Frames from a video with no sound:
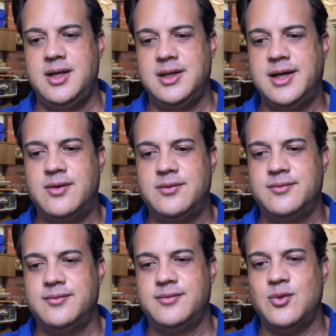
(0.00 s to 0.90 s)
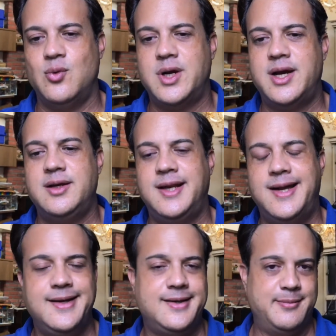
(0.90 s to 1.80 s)
Now, what I
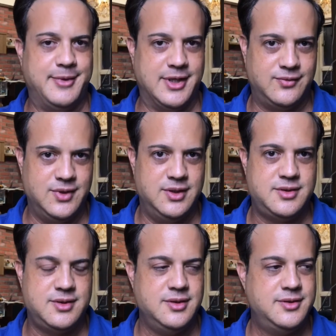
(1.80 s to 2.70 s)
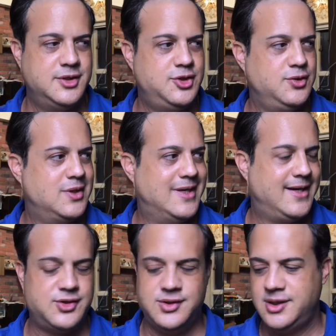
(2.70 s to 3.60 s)
like about this is that you can
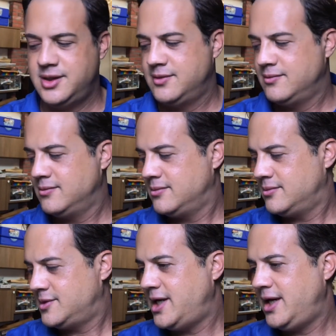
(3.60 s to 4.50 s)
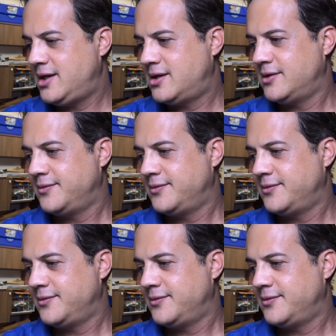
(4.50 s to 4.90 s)
actually take